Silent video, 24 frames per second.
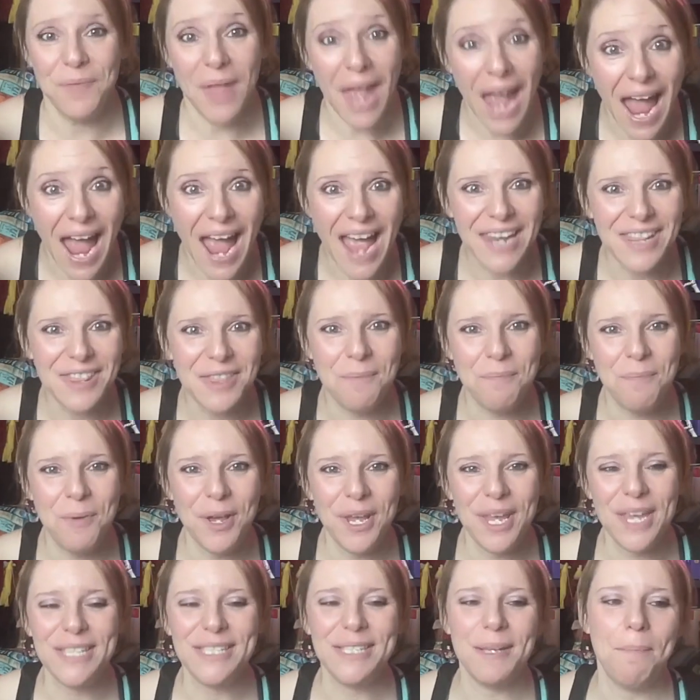and the
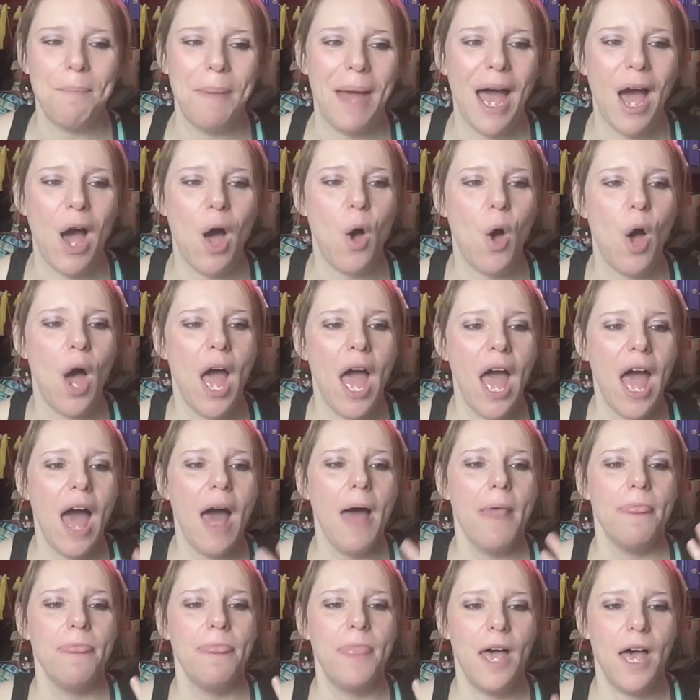book is about
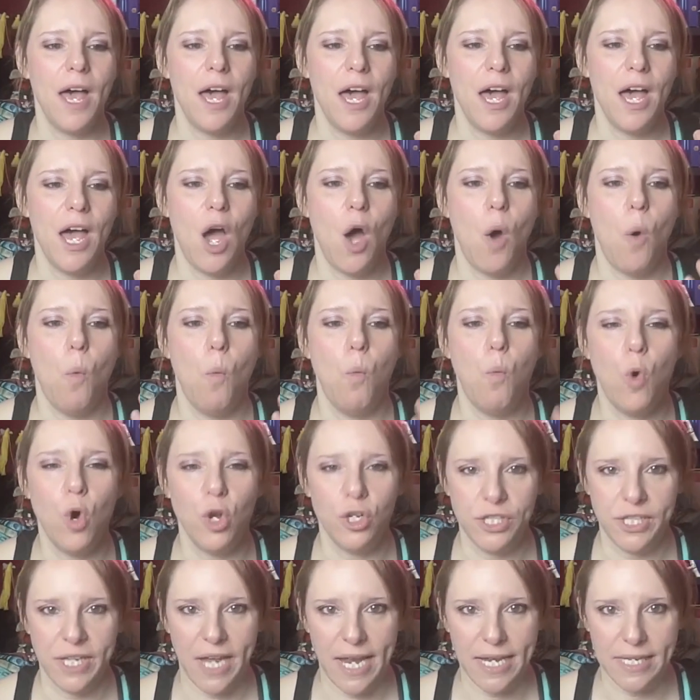the
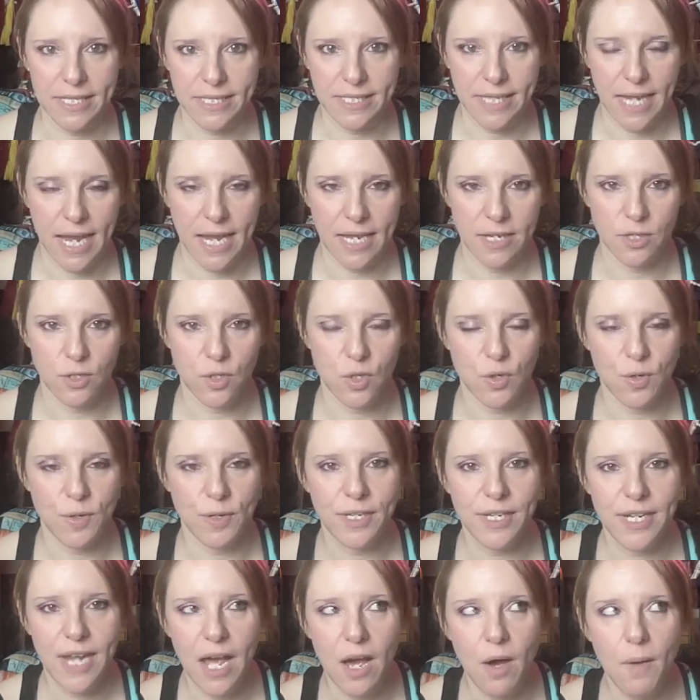Watergate scandal.
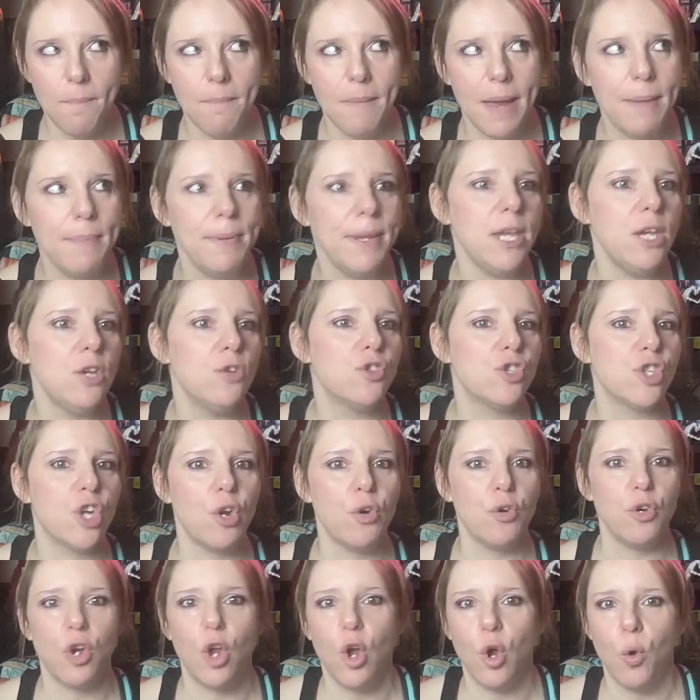Now, maybe you
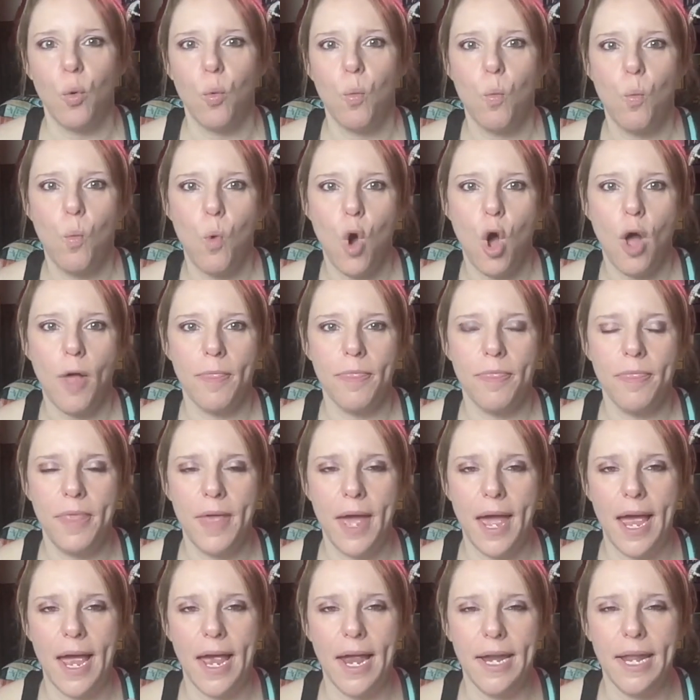don't know what
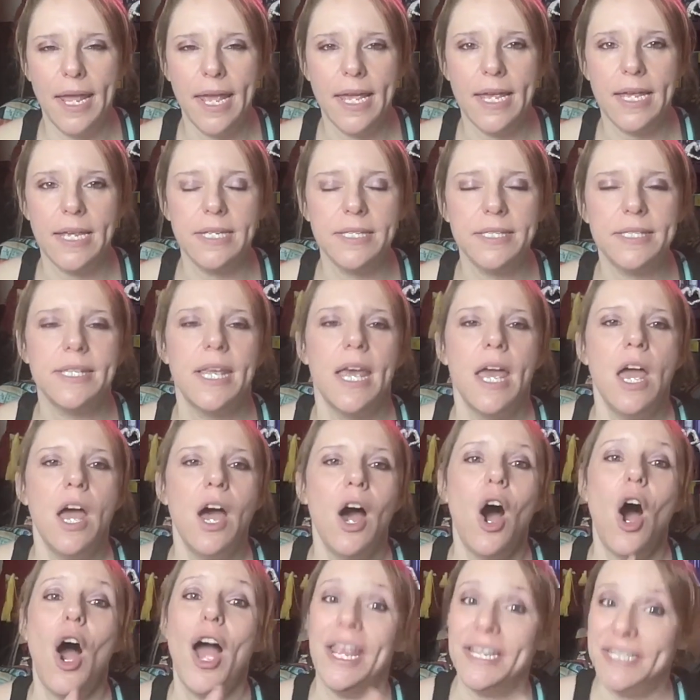that is.
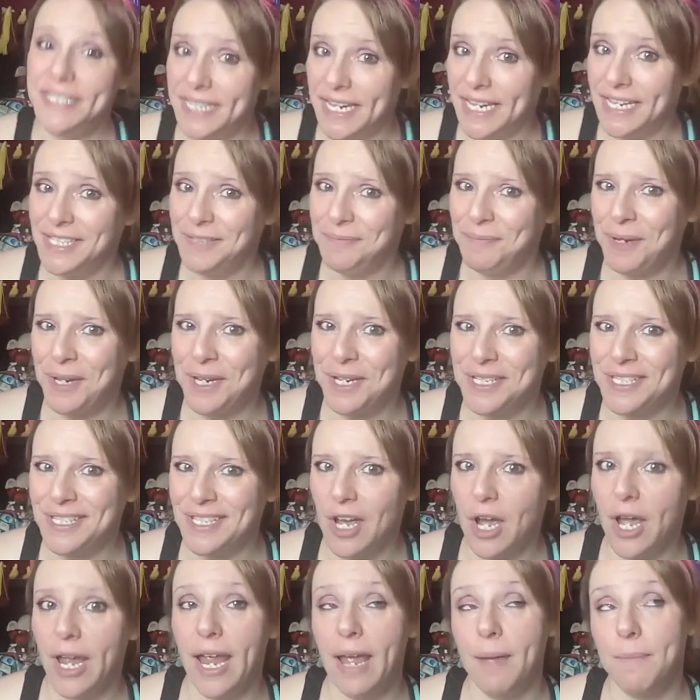I did, because
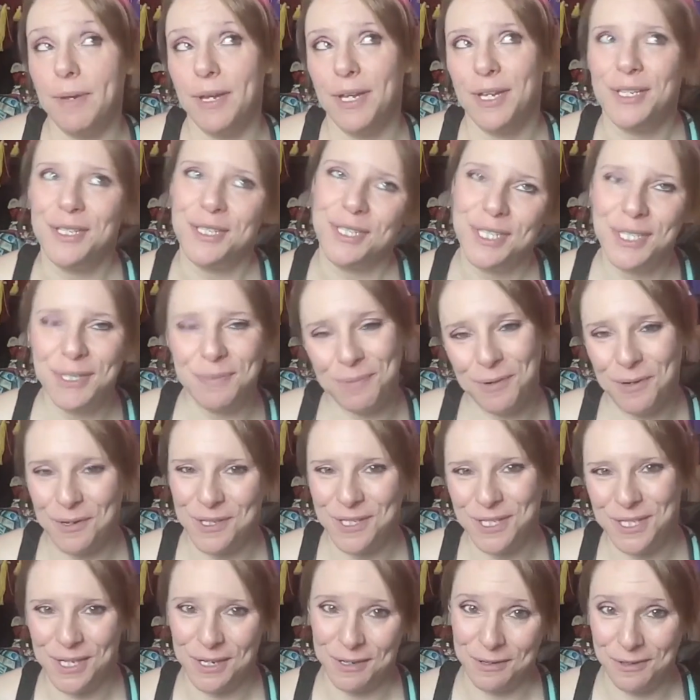I am a
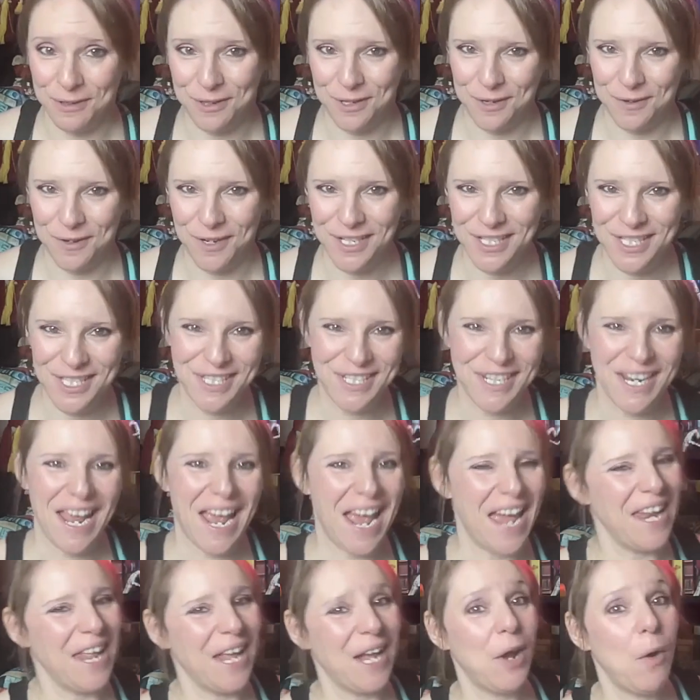conspiracy theorist,
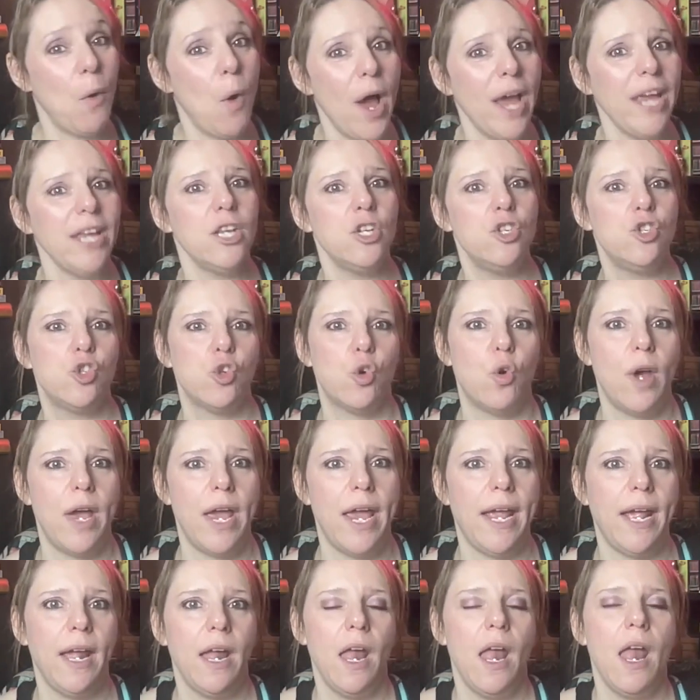and I quite
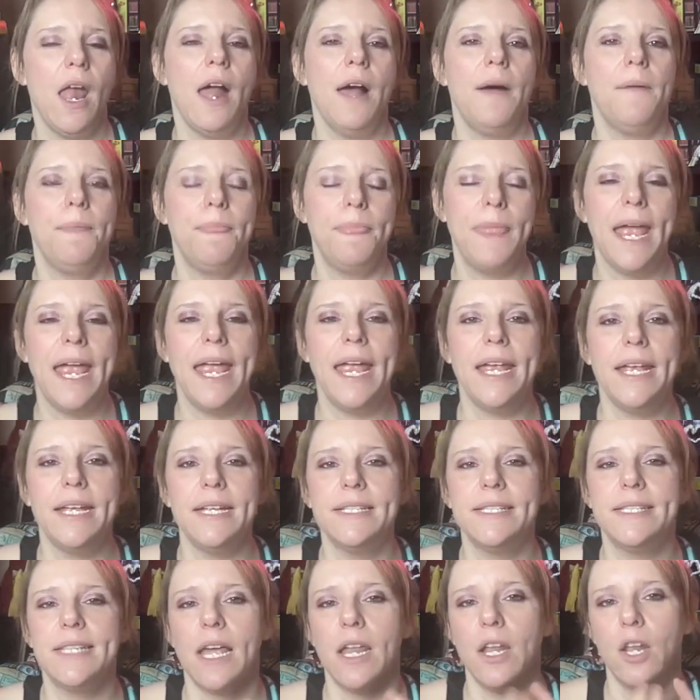enjoy
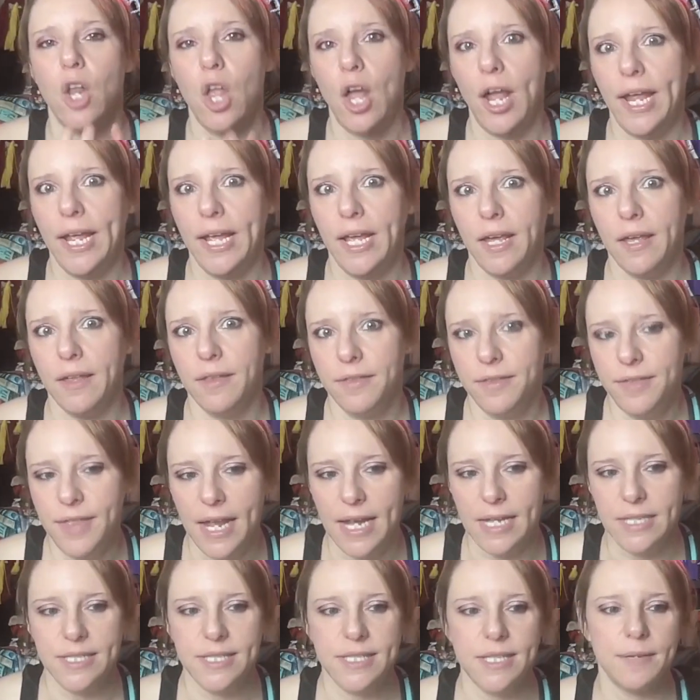things like
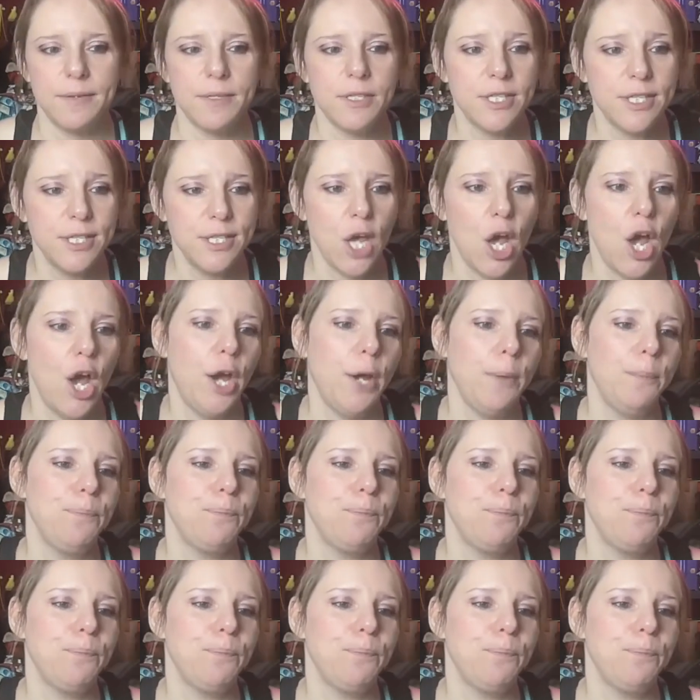this. So